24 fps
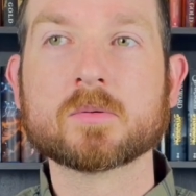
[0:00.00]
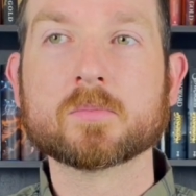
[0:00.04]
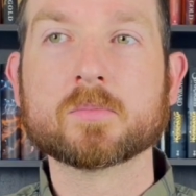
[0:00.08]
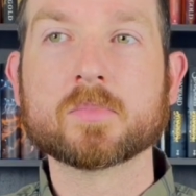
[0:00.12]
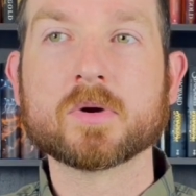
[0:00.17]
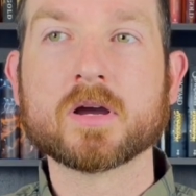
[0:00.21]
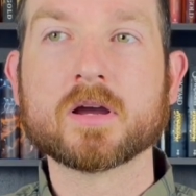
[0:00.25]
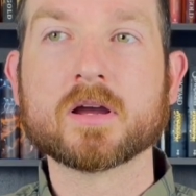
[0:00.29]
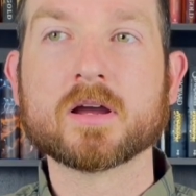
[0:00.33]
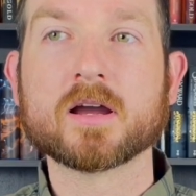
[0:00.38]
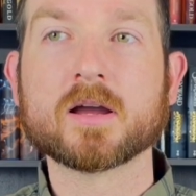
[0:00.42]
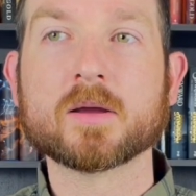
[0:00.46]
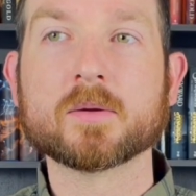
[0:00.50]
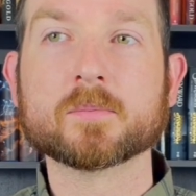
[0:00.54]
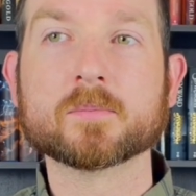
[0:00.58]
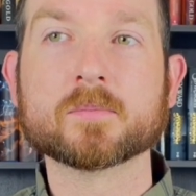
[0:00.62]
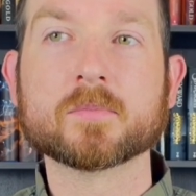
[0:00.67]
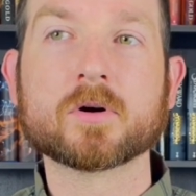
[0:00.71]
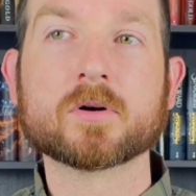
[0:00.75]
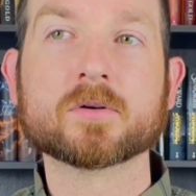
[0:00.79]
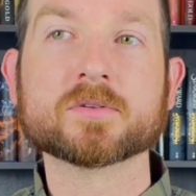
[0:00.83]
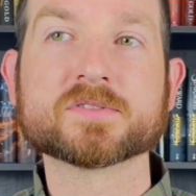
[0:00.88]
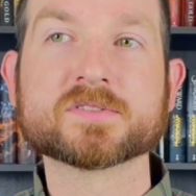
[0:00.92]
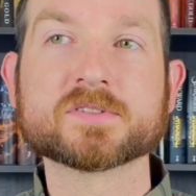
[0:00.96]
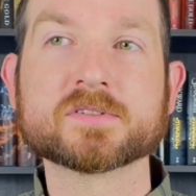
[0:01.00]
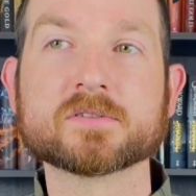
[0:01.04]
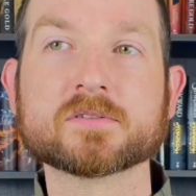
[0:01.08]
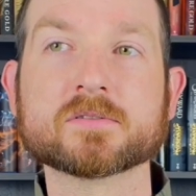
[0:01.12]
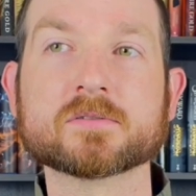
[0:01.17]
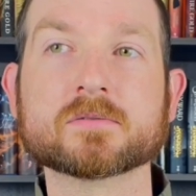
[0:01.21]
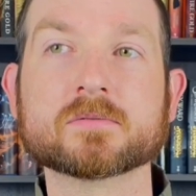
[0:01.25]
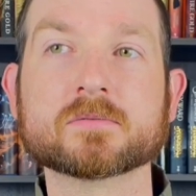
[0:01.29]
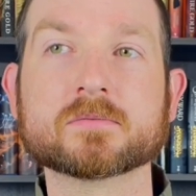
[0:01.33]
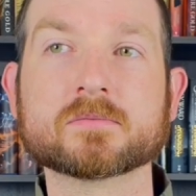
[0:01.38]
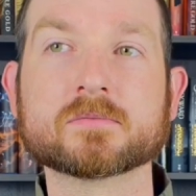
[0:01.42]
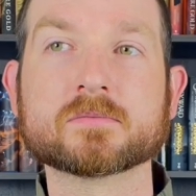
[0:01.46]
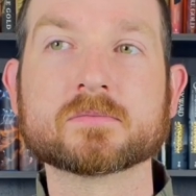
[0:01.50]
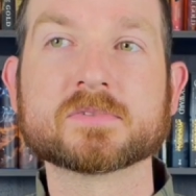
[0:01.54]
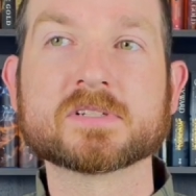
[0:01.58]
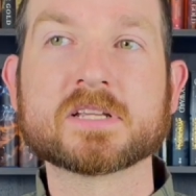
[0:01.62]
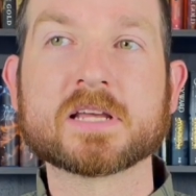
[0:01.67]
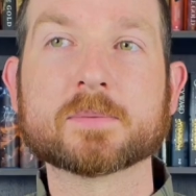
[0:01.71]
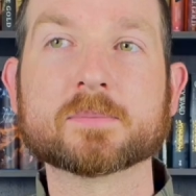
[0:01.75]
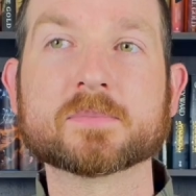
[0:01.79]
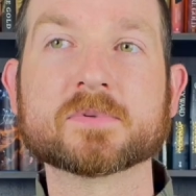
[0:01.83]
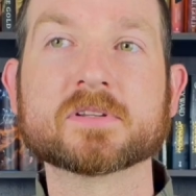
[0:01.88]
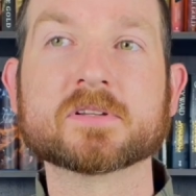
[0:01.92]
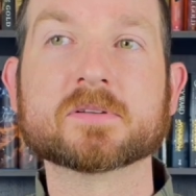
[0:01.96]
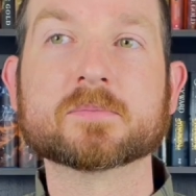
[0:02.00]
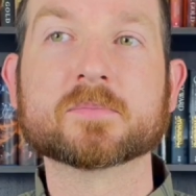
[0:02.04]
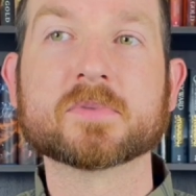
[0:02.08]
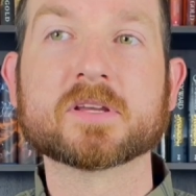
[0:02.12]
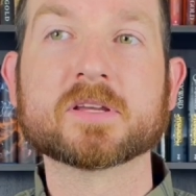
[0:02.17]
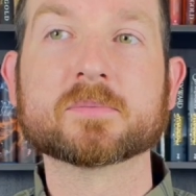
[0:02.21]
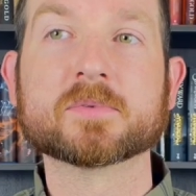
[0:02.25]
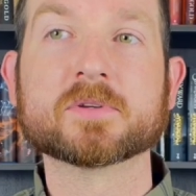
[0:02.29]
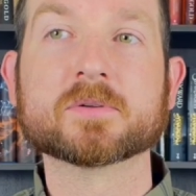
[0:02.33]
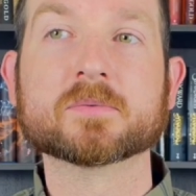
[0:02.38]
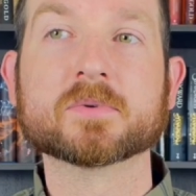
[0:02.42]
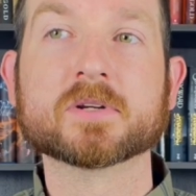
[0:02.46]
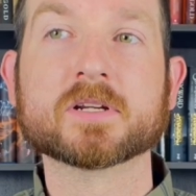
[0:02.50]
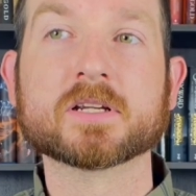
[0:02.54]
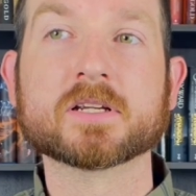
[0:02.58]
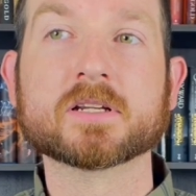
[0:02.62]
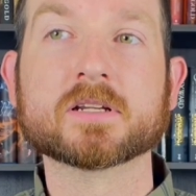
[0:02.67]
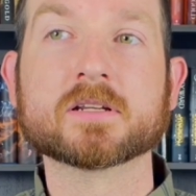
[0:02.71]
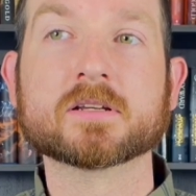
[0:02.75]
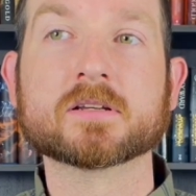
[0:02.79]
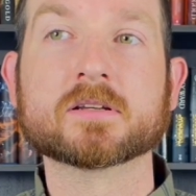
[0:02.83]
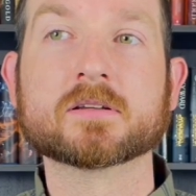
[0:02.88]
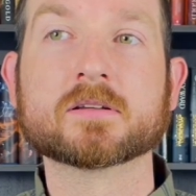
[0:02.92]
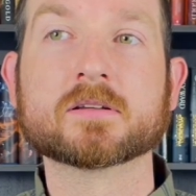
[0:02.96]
But I'm also tempted to maybe read